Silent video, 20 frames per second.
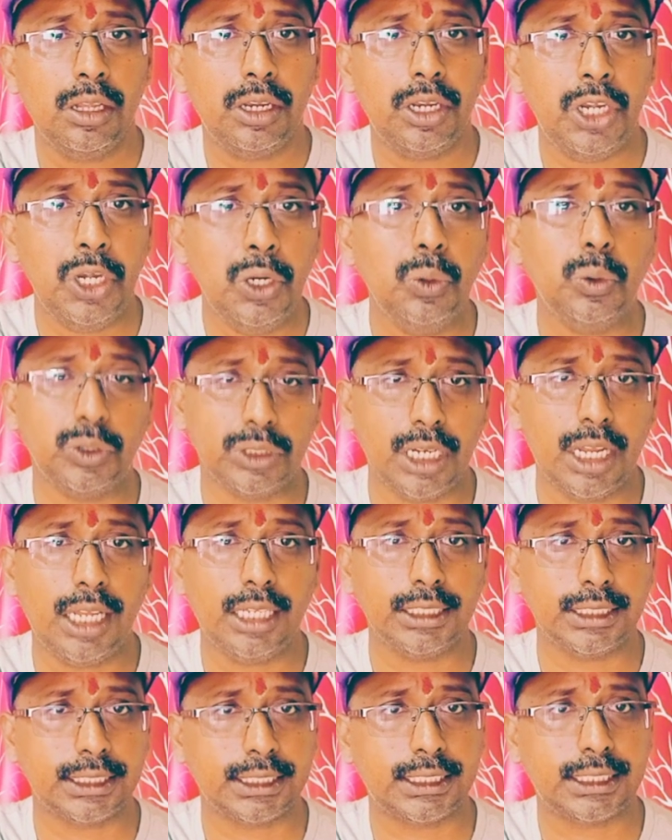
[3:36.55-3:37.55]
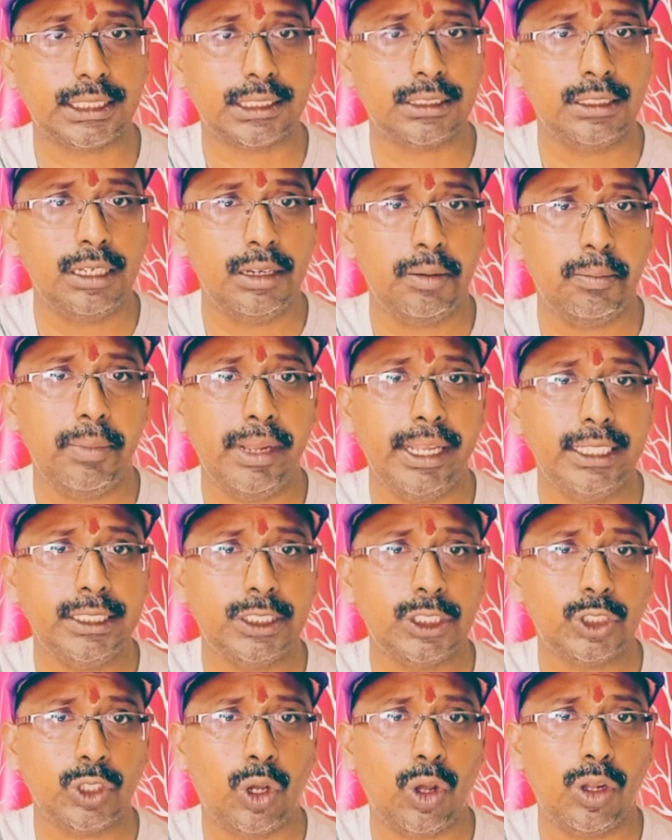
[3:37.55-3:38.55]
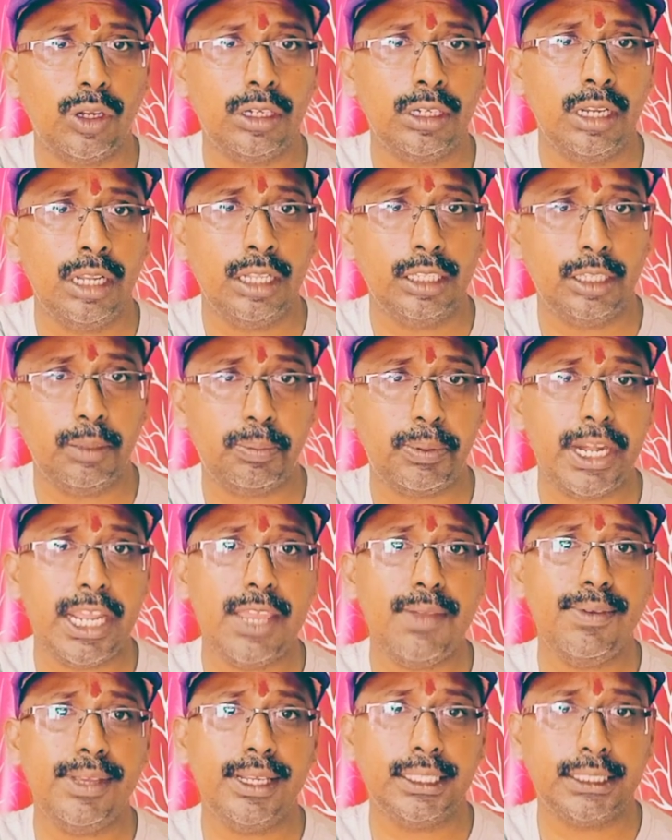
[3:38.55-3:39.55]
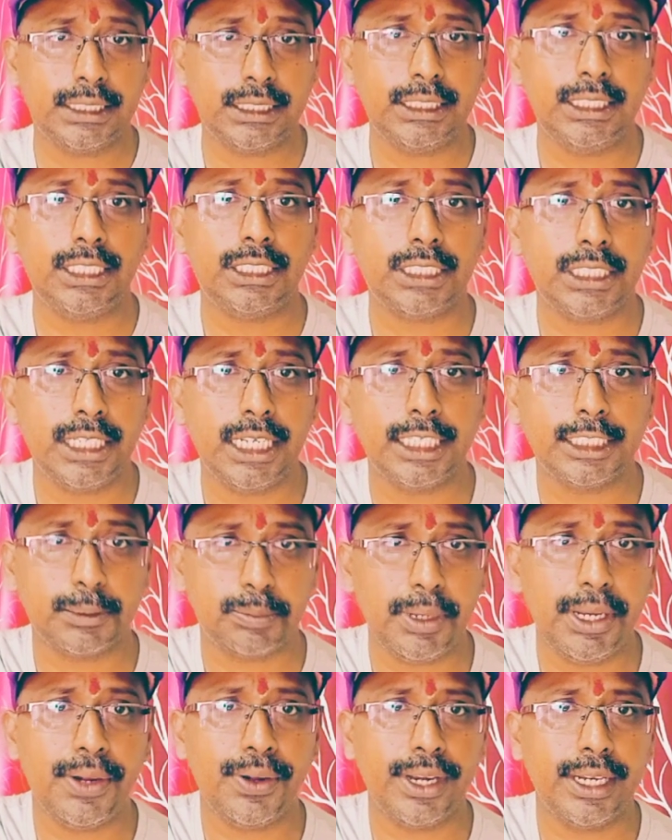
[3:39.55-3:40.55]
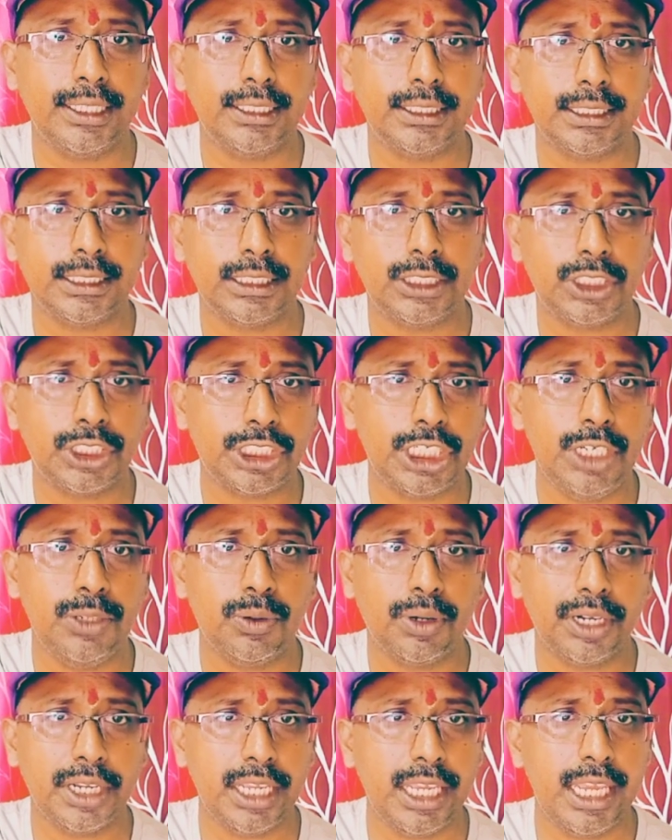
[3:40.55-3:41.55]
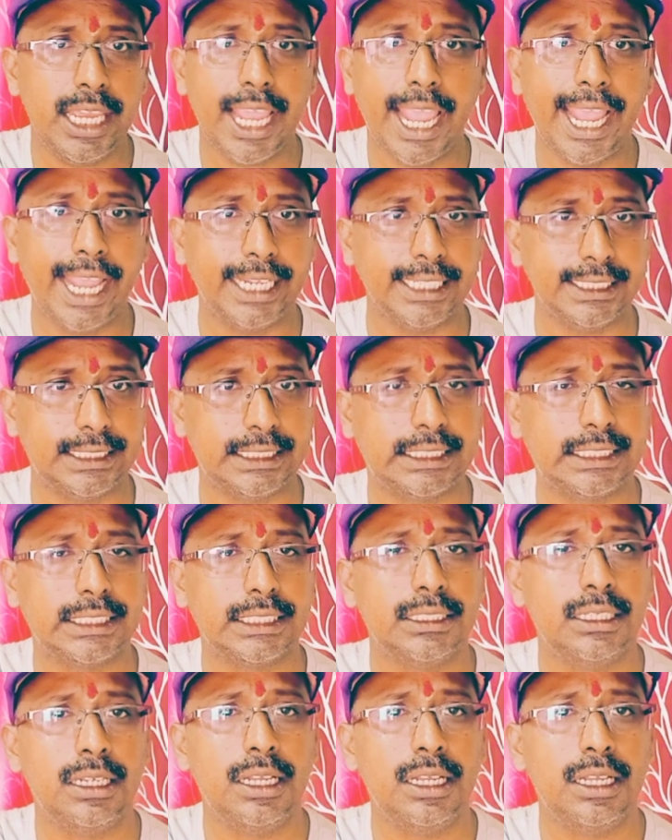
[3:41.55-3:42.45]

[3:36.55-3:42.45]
new tasks based on the previous teaching experience that she or he has.